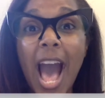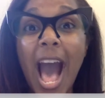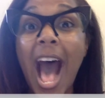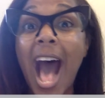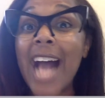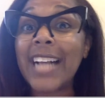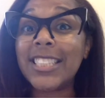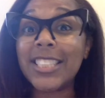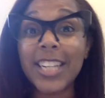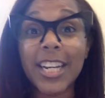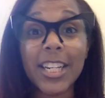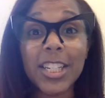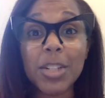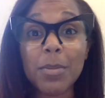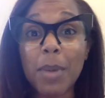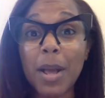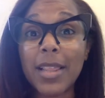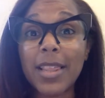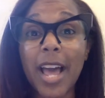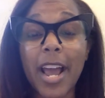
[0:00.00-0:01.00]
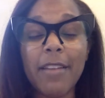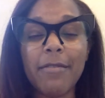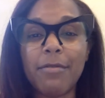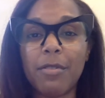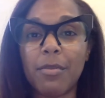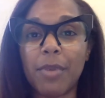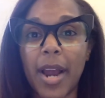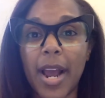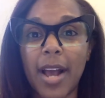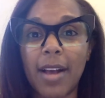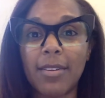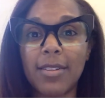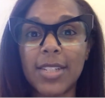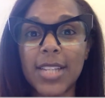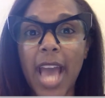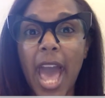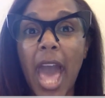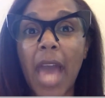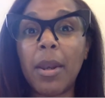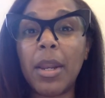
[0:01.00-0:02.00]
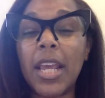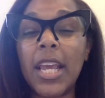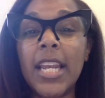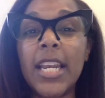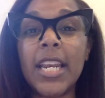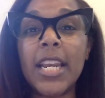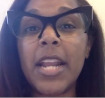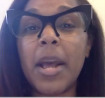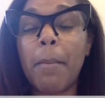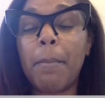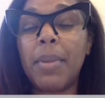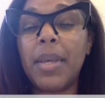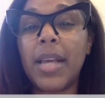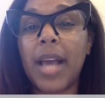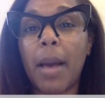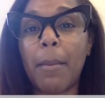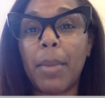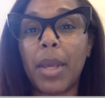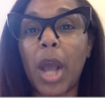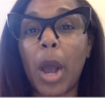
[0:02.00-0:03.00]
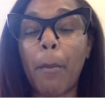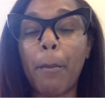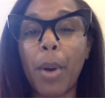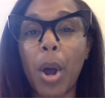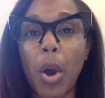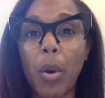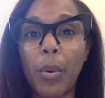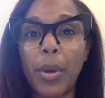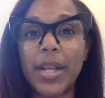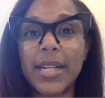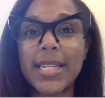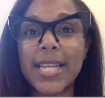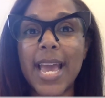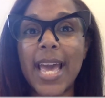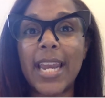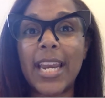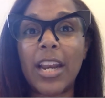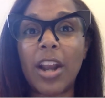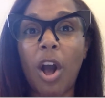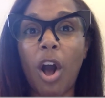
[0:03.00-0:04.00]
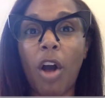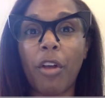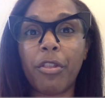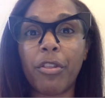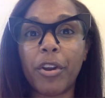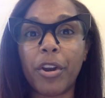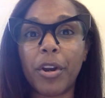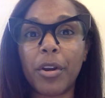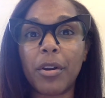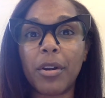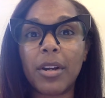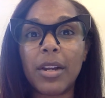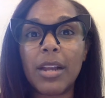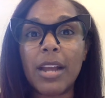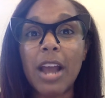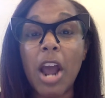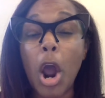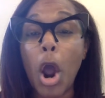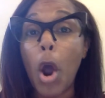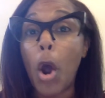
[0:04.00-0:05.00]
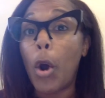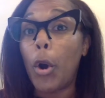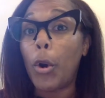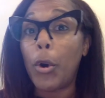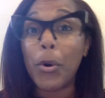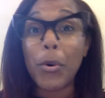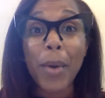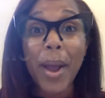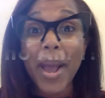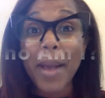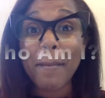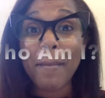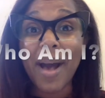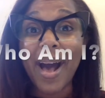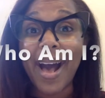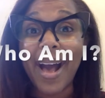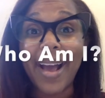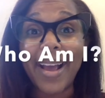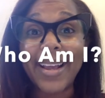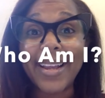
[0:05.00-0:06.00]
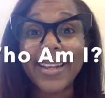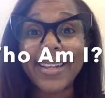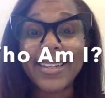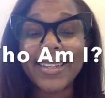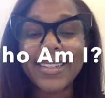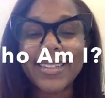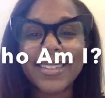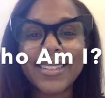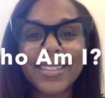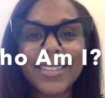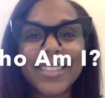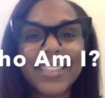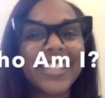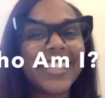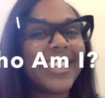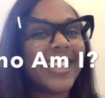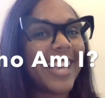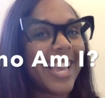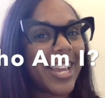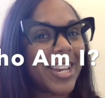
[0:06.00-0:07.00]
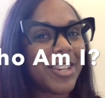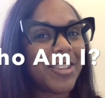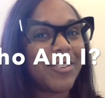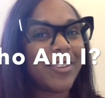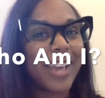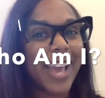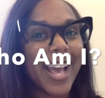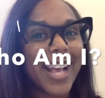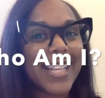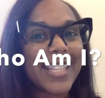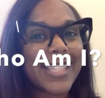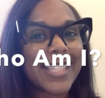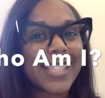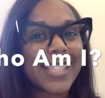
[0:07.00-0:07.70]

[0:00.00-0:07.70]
I changed my life around and ended up becoming a poet and an author. Who am I? Can you guess?